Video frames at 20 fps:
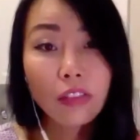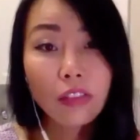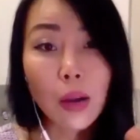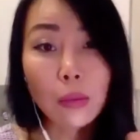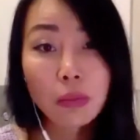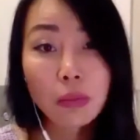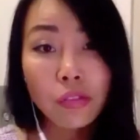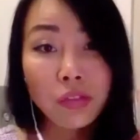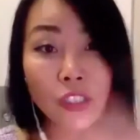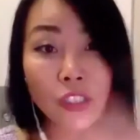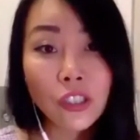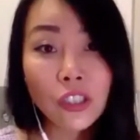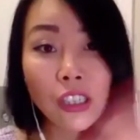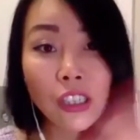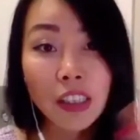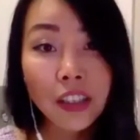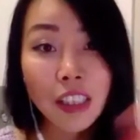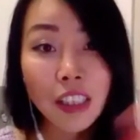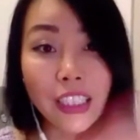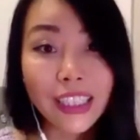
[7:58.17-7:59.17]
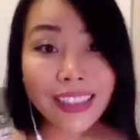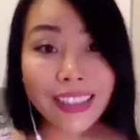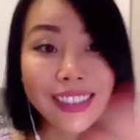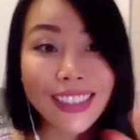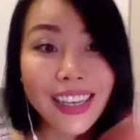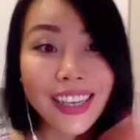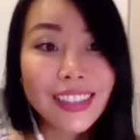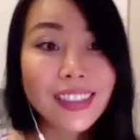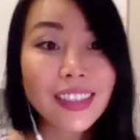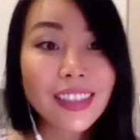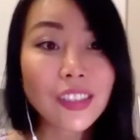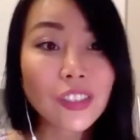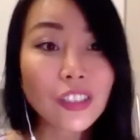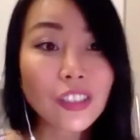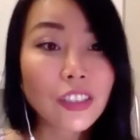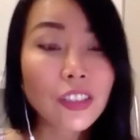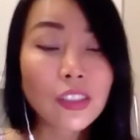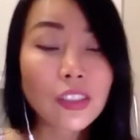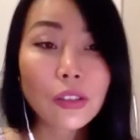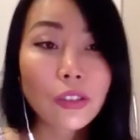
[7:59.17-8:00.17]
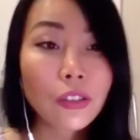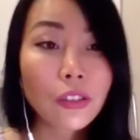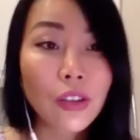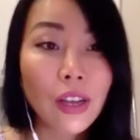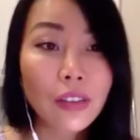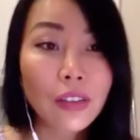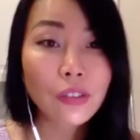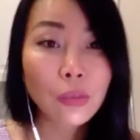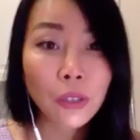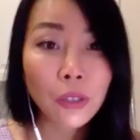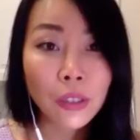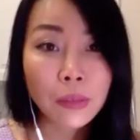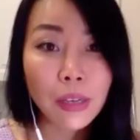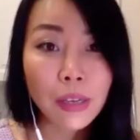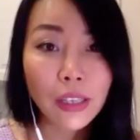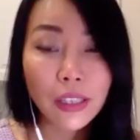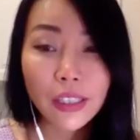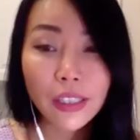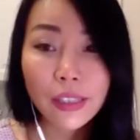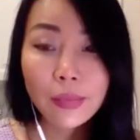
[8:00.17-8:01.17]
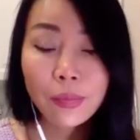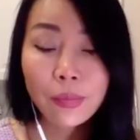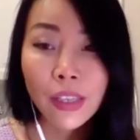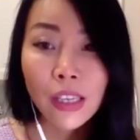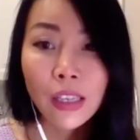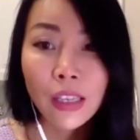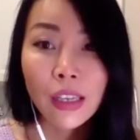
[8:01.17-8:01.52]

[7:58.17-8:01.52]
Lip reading: from the vigilator in the test center. So you have to worry about it.